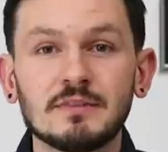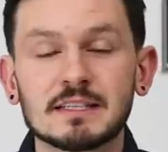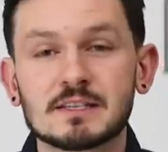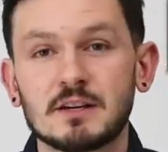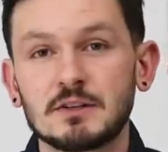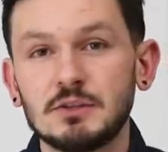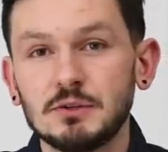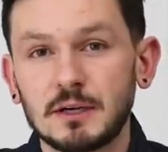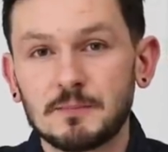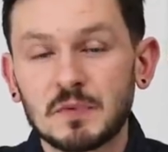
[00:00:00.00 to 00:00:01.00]
Vests are
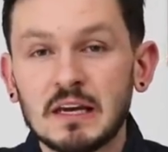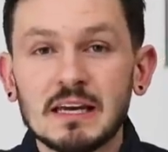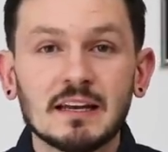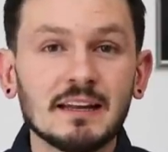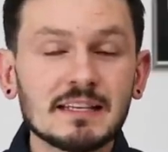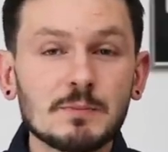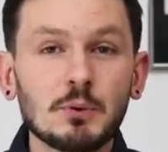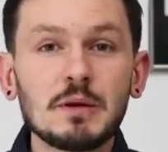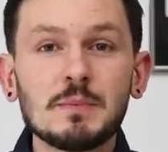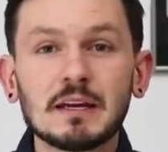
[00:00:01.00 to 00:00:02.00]
doing. Now that's a
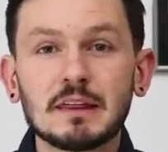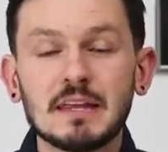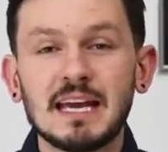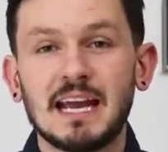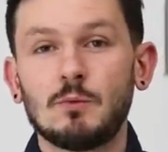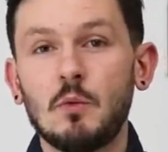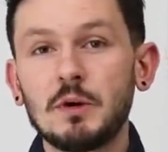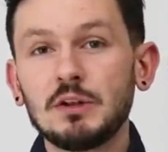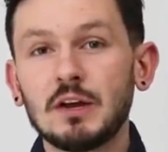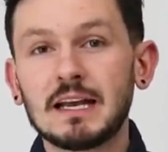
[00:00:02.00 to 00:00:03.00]
pretty big thing, and when
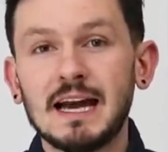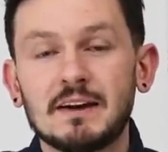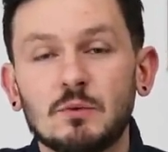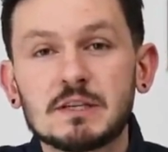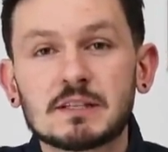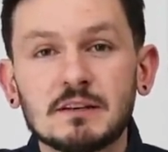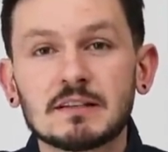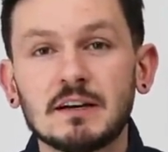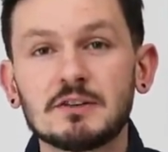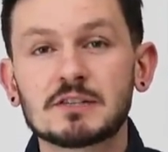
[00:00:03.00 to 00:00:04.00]
we look at it, we start
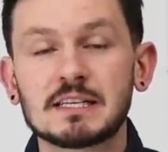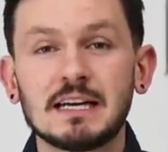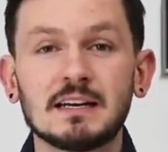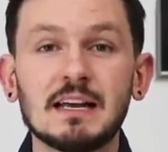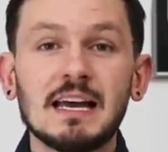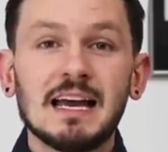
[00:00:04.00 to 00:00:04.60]
to understand,